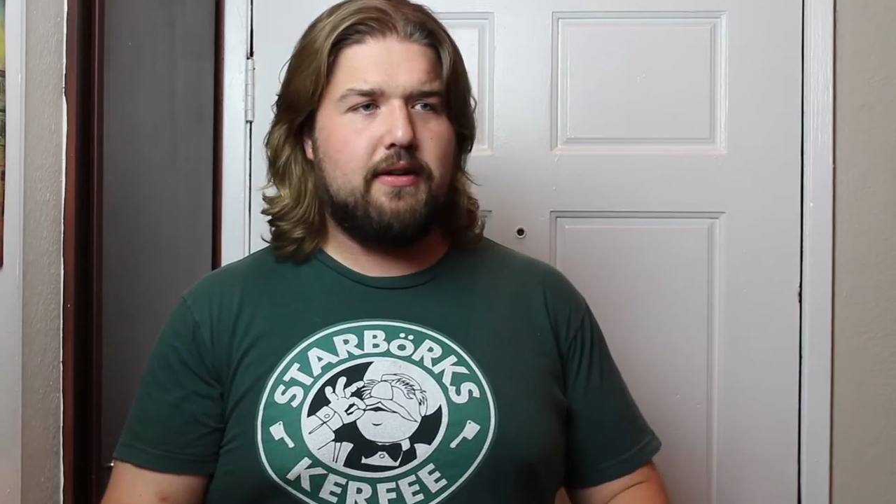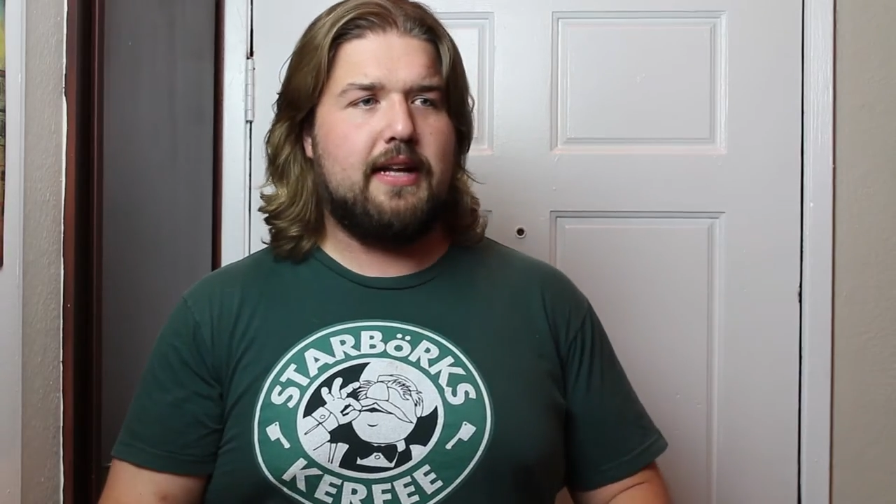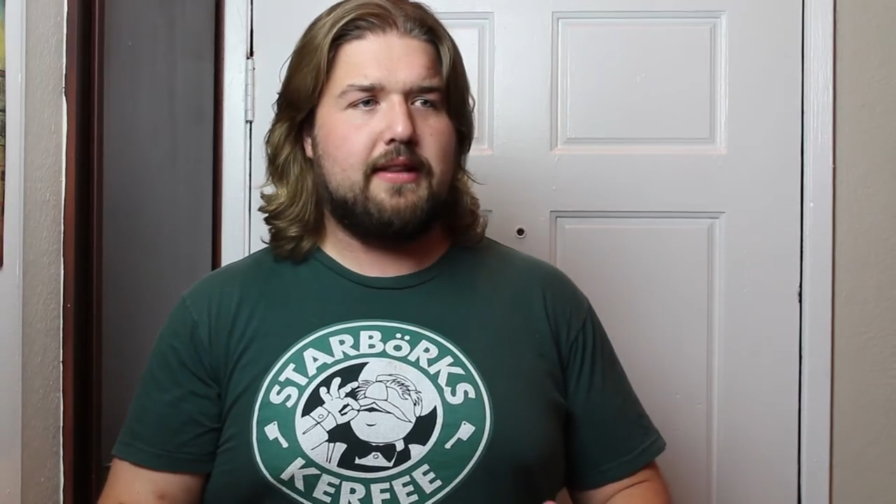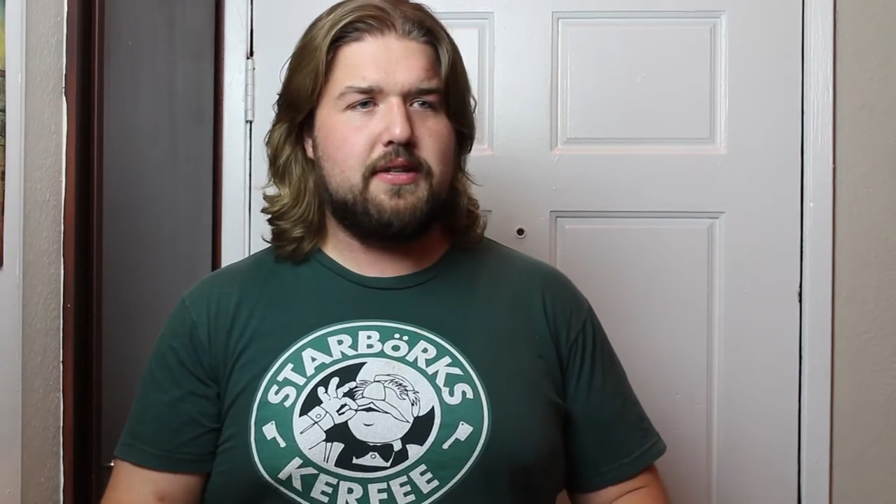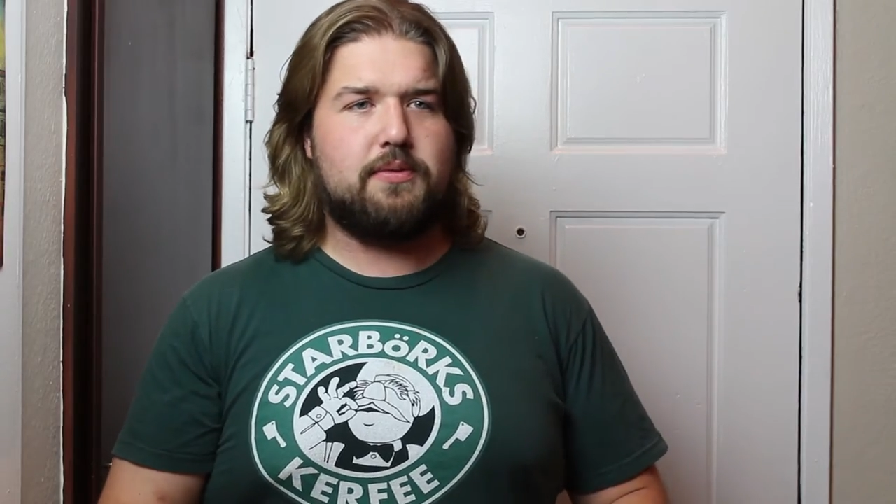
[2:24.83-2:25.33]

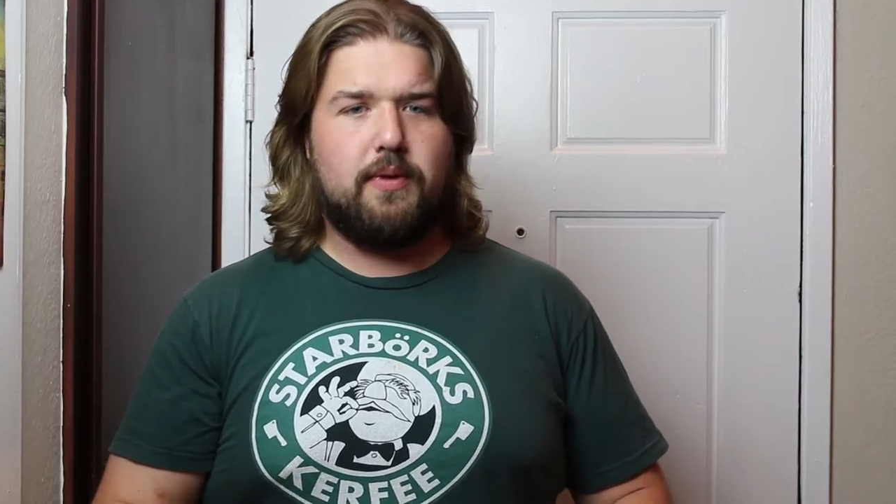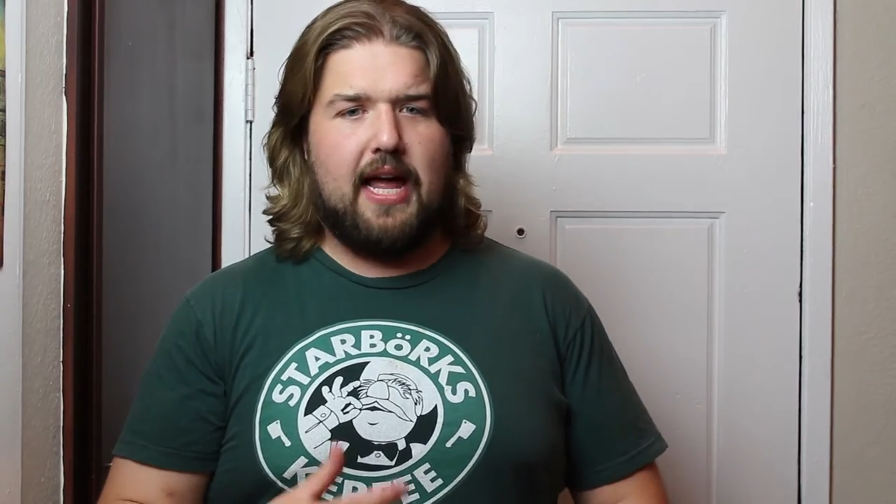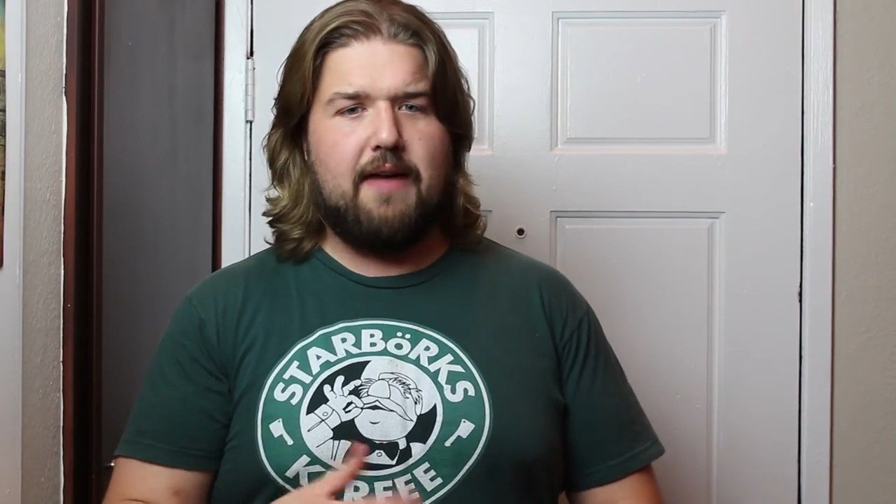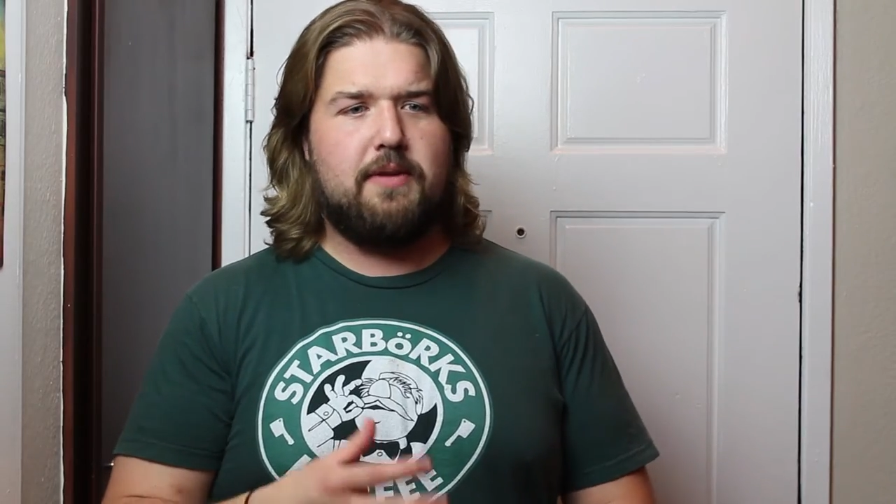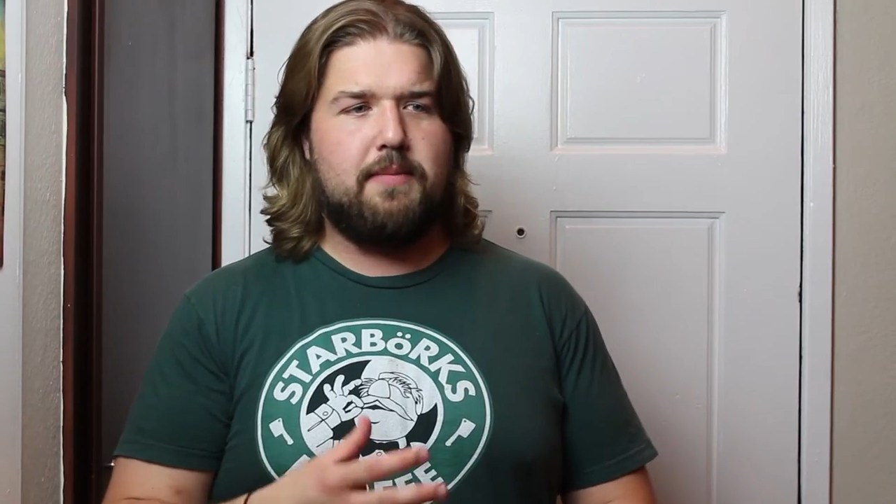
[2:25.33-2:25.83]
like this one
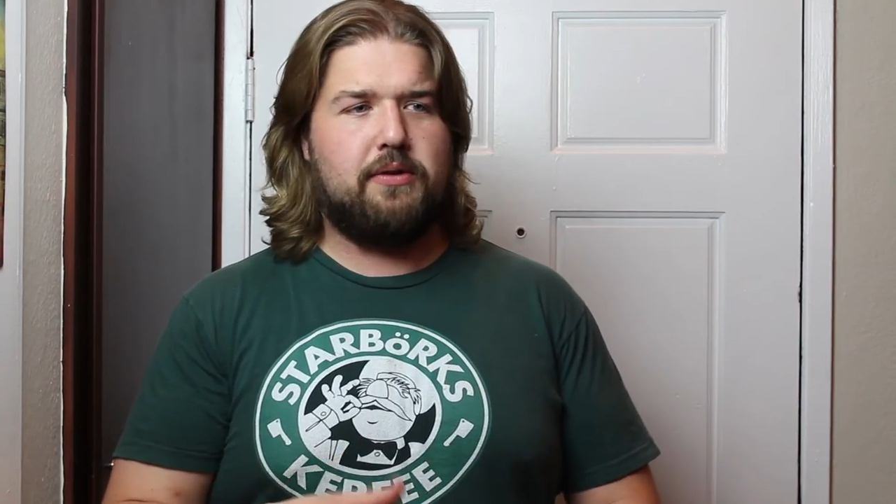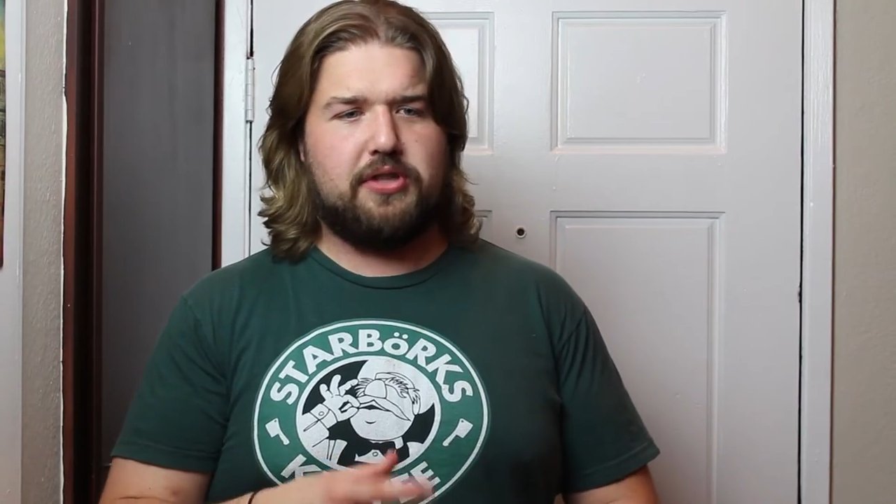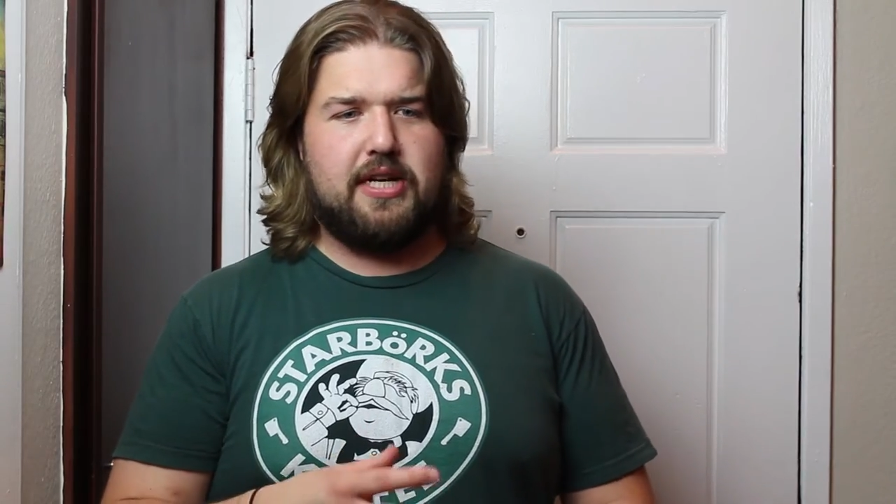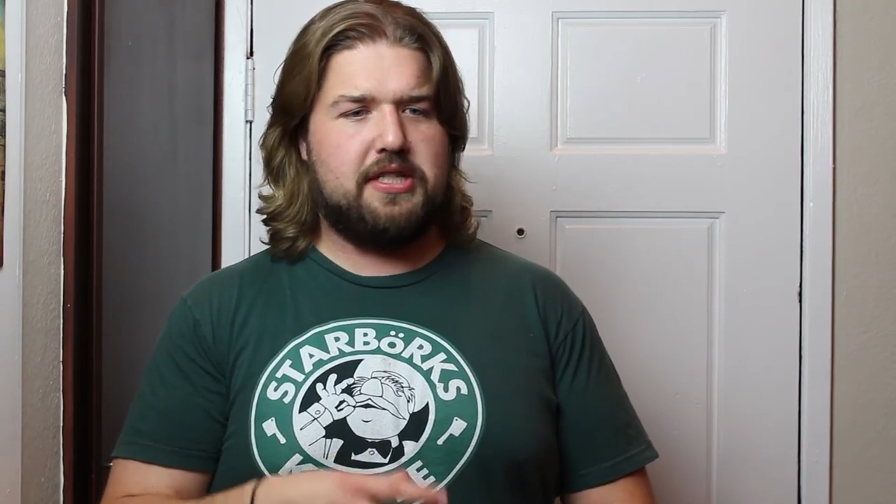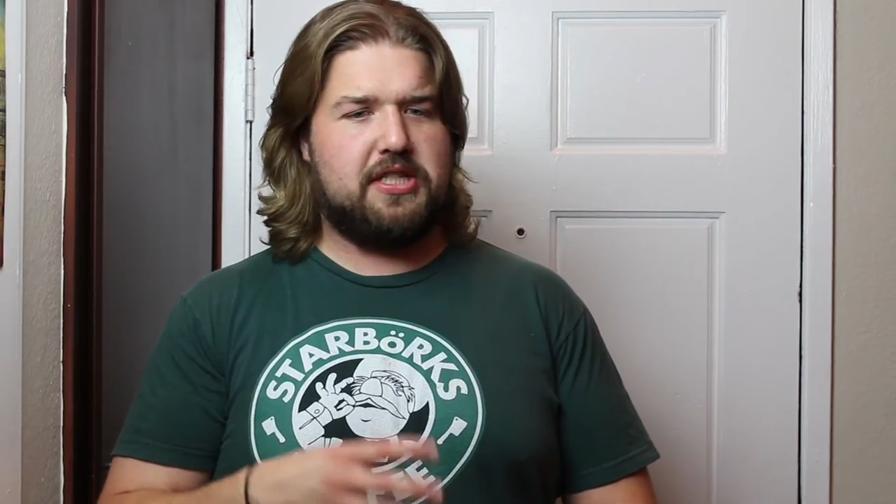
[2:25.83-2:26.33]
having a
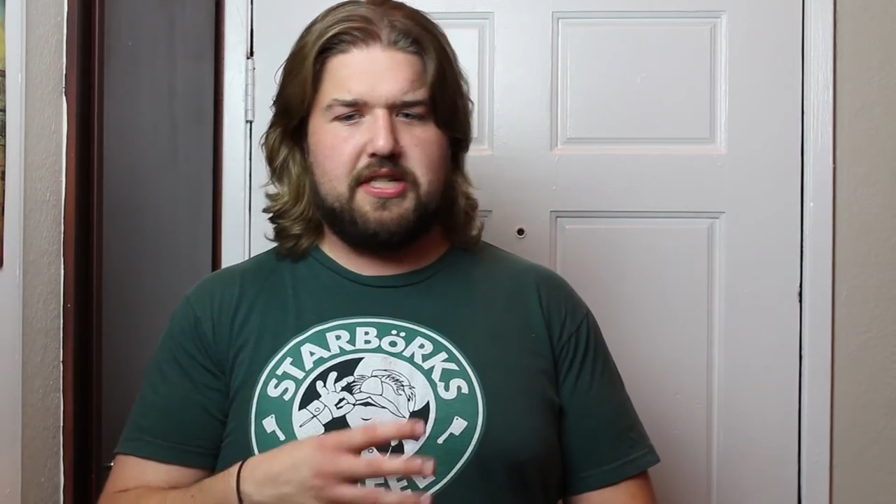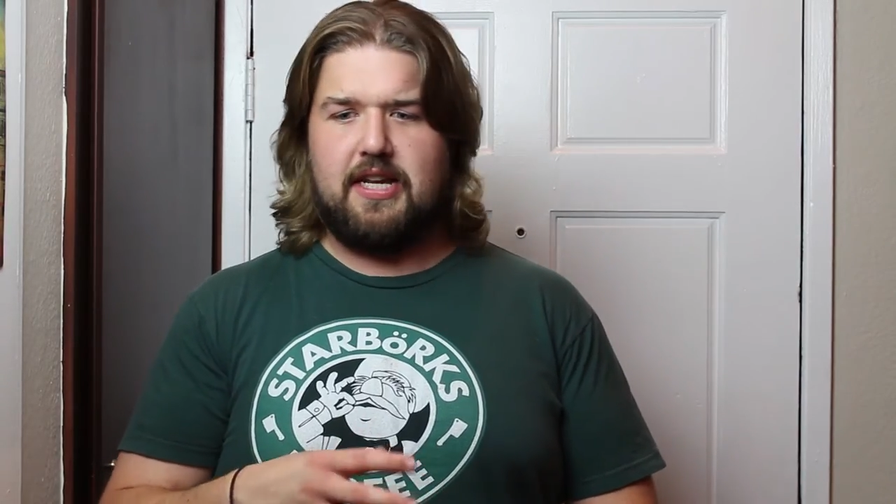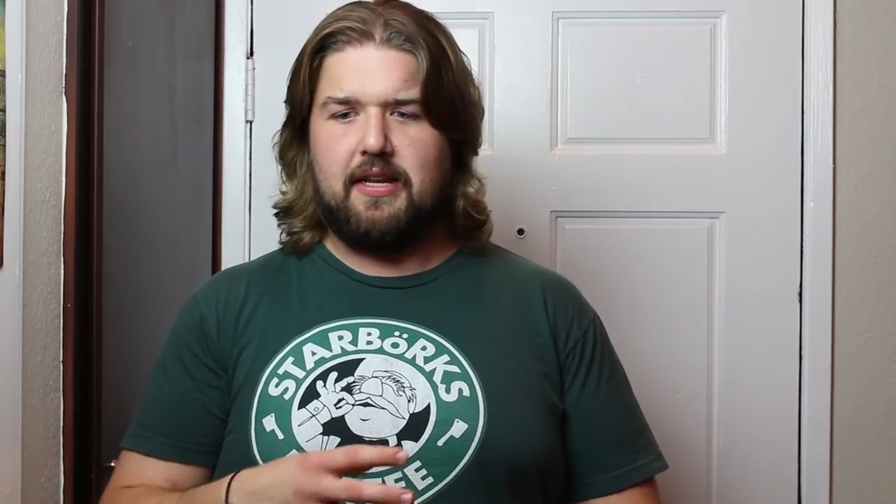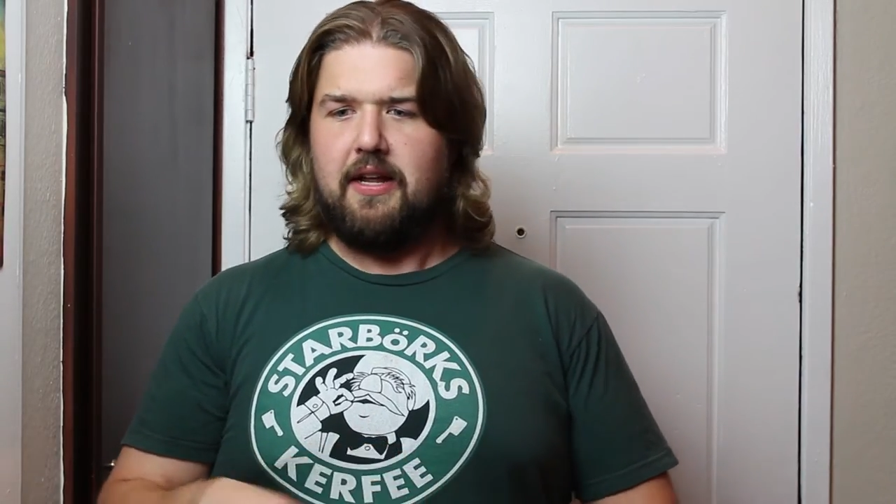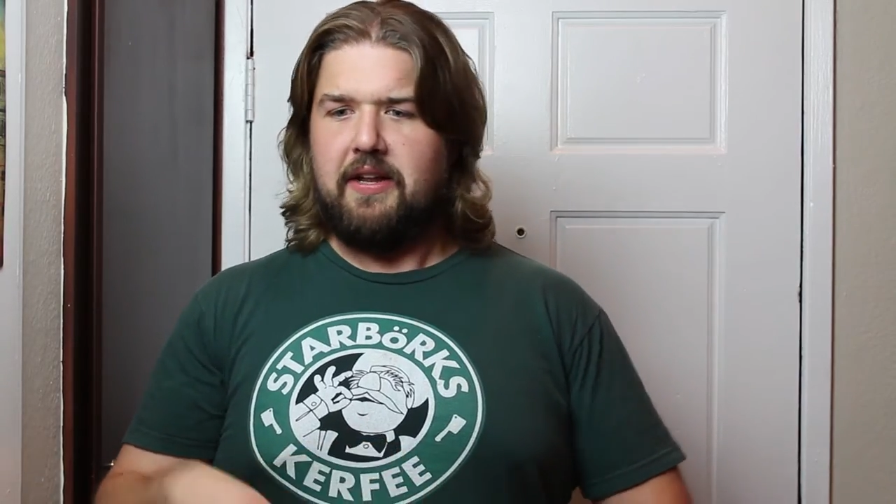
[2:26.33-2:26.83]
milkshake and she
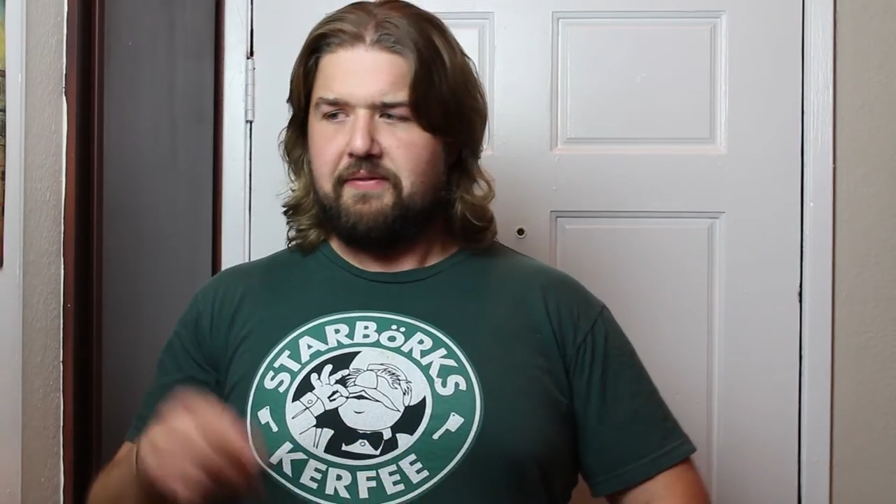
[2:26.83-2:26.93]
said,